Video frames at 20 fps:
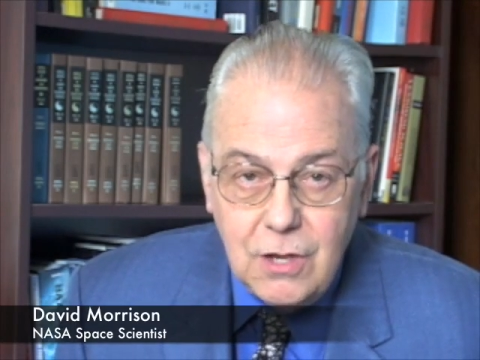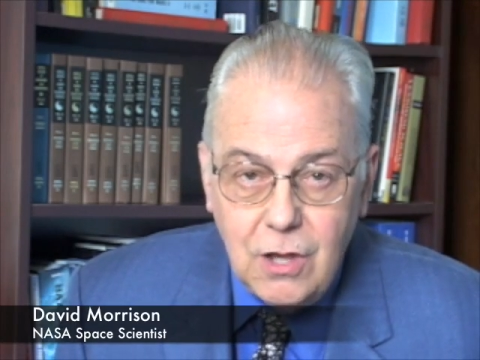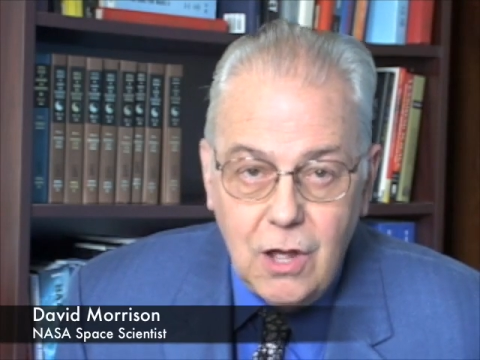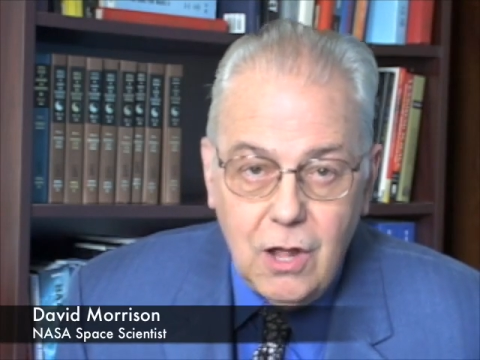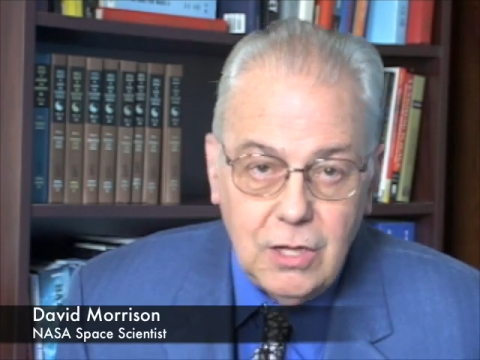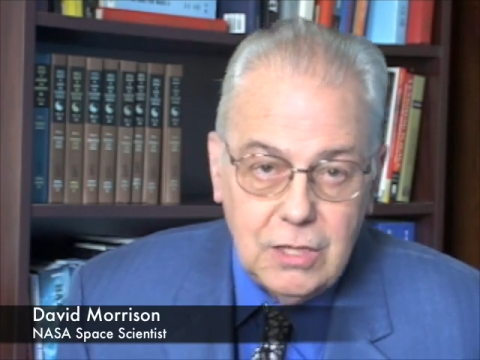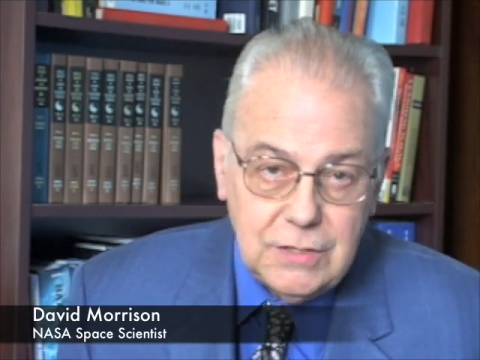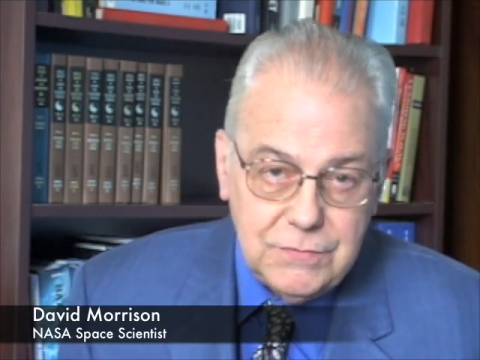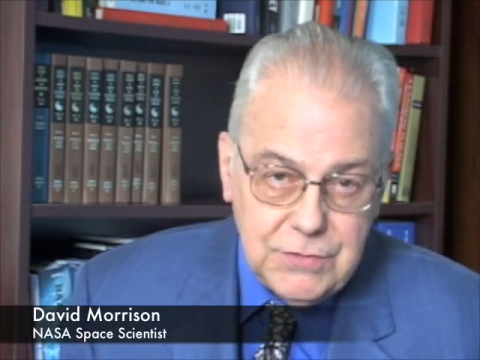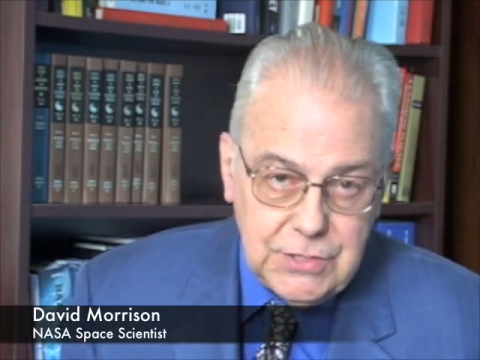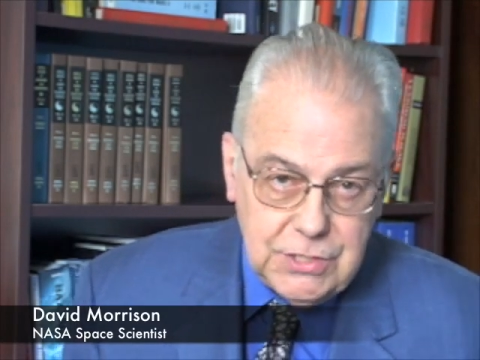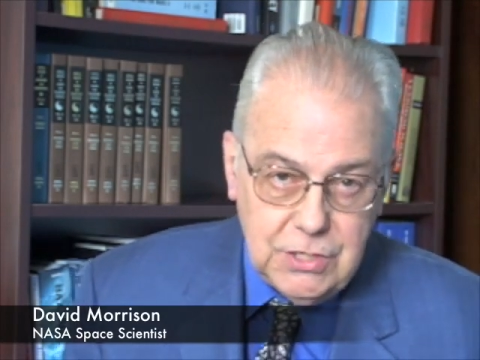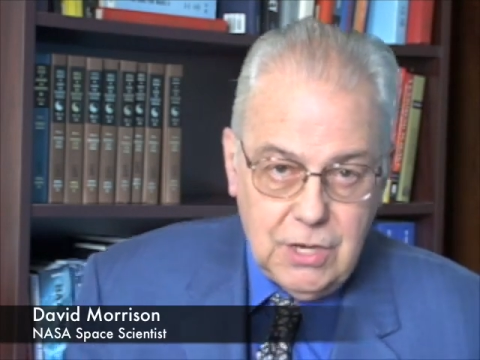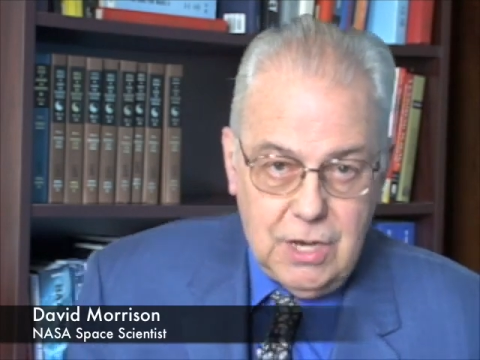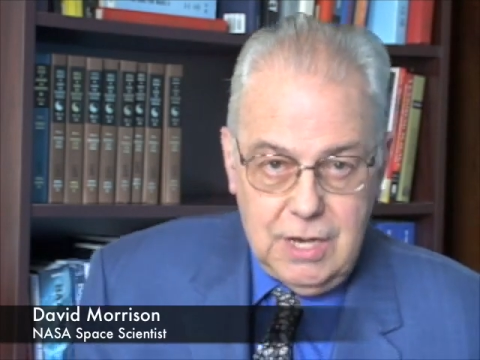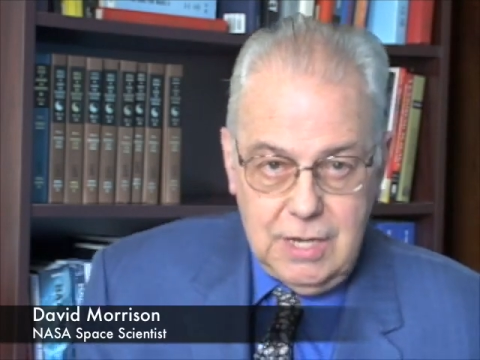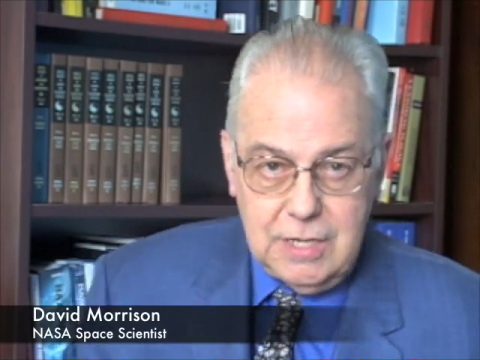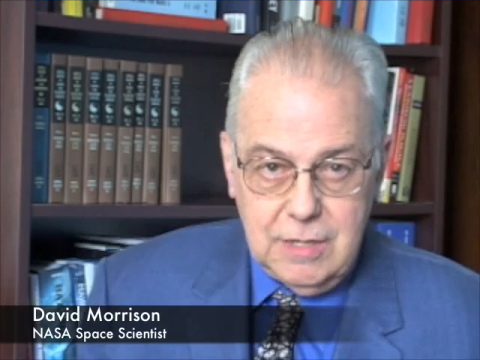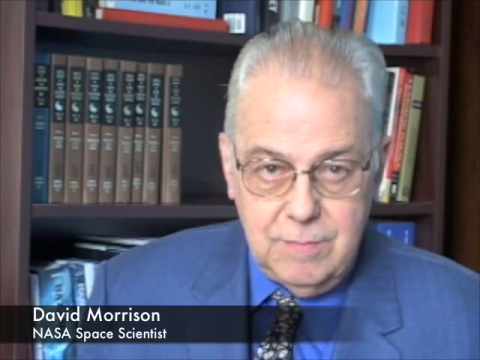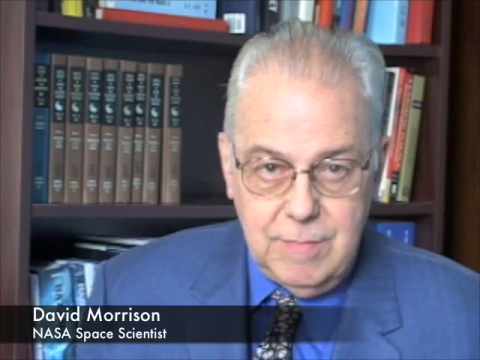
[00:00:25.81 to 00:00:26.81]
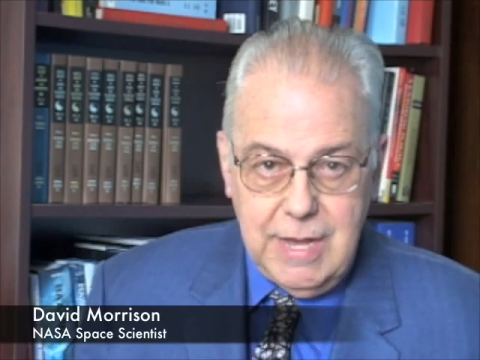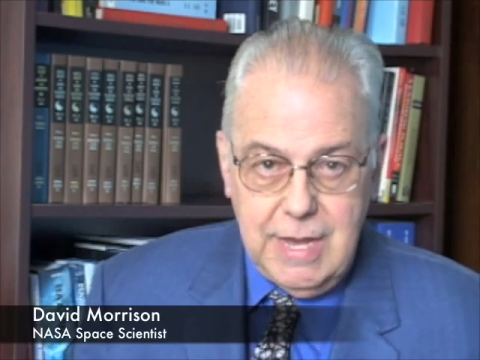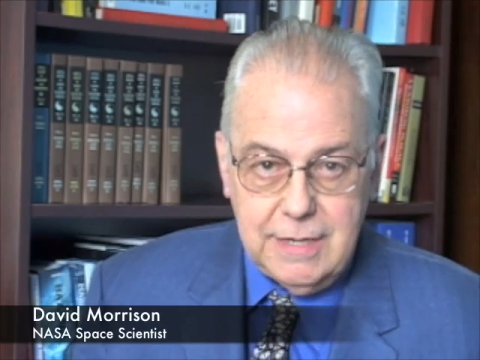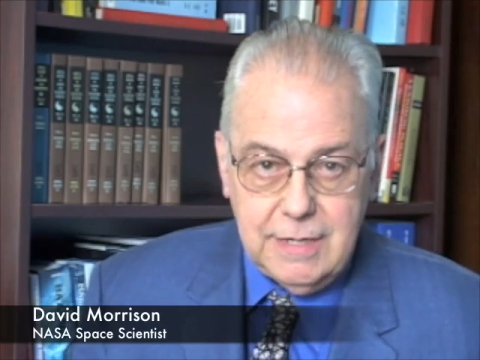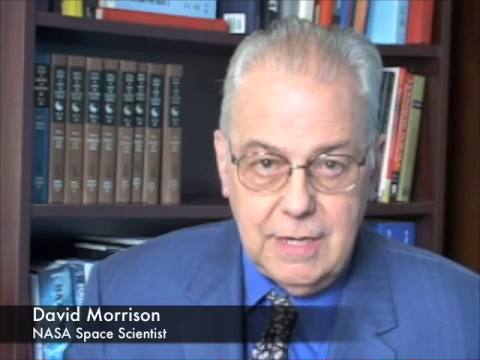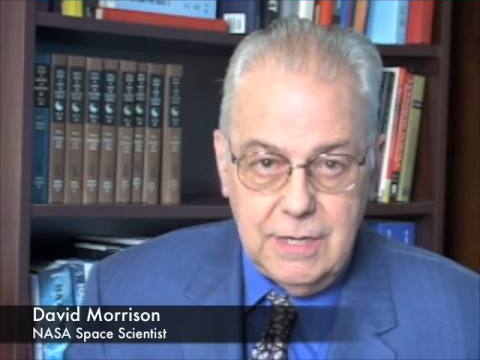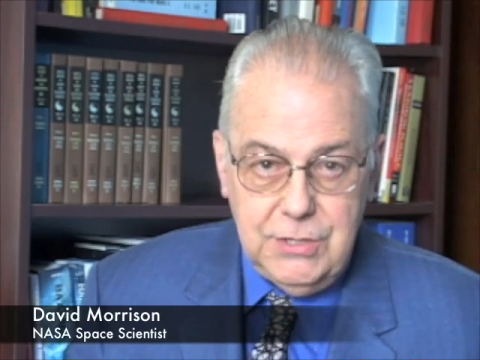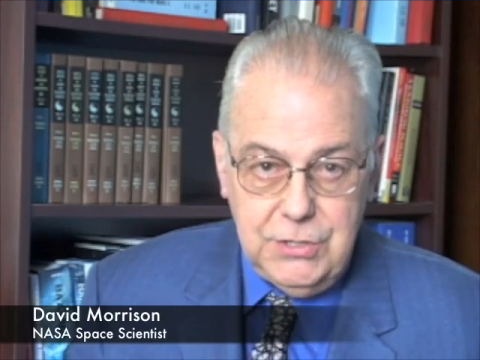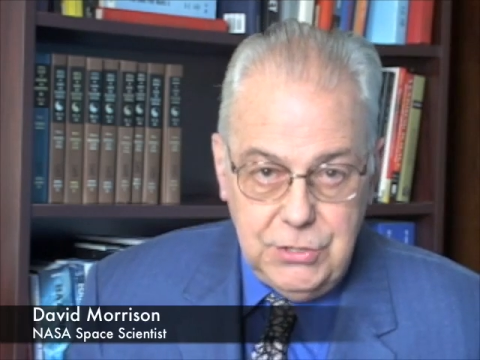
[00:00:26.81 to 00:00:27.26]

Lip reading: All of the talk about a